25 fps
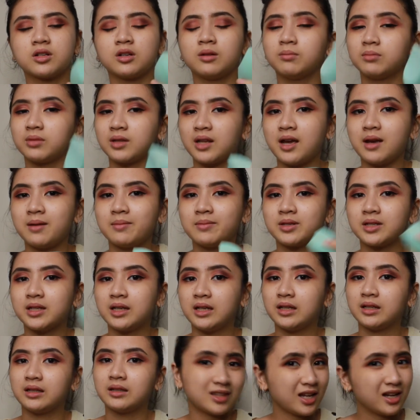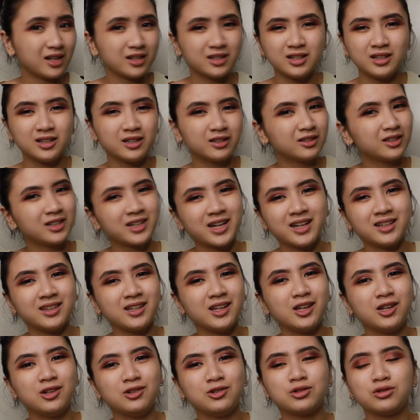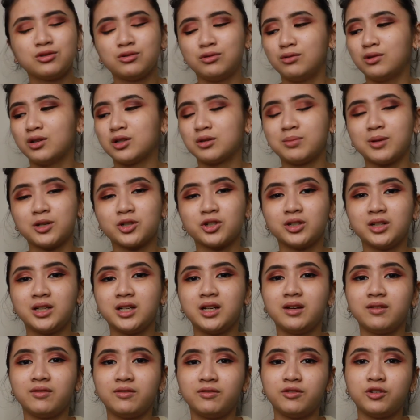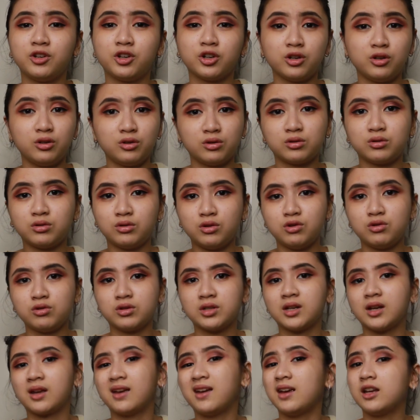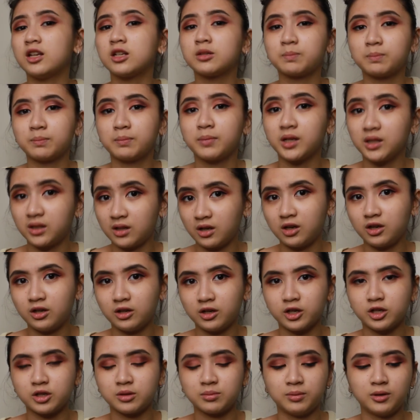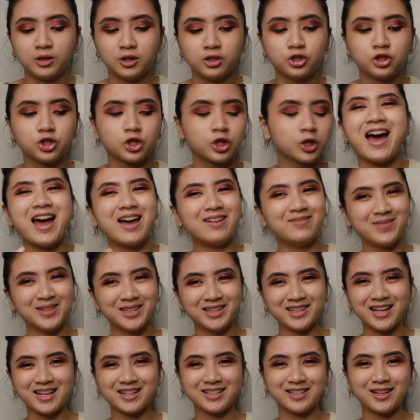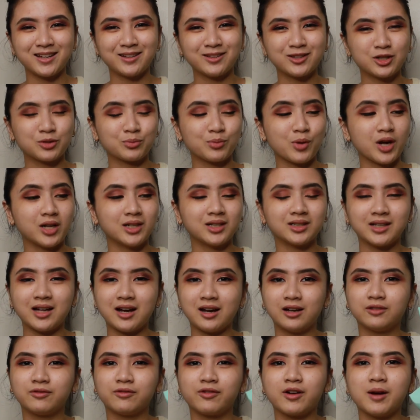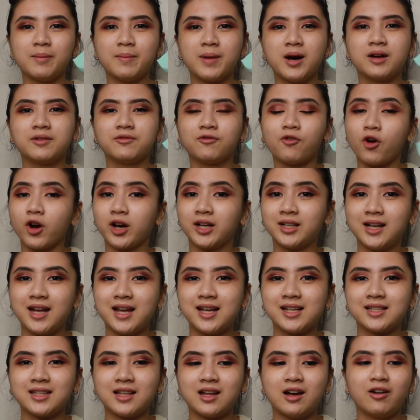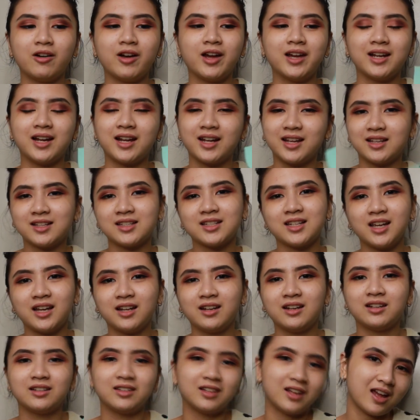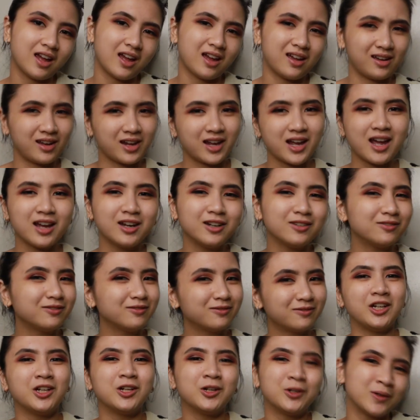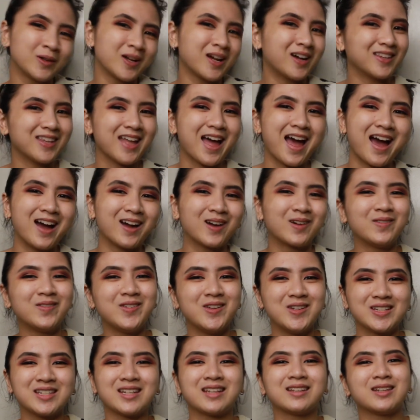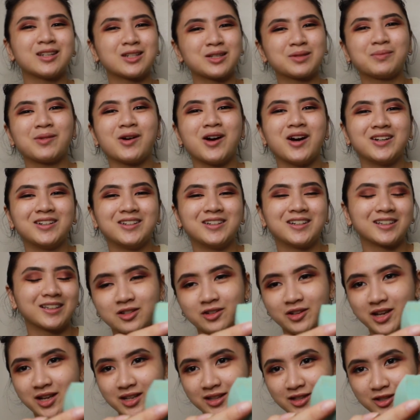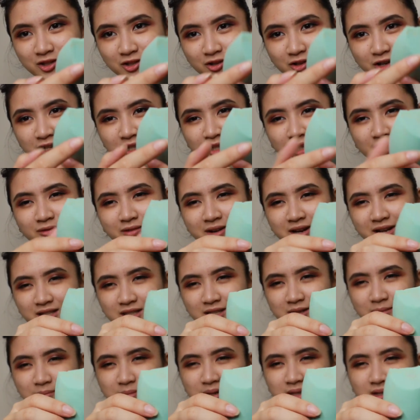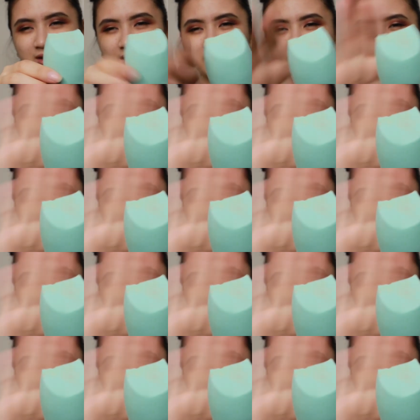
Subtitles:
sometimes it takes a little getting used to, especially if you're used to using a particular sponge. I've been testing this product out for about 4 days now, and I can say that I kind of, got the hang of using this product. So yeah, that's the reason why it's a bit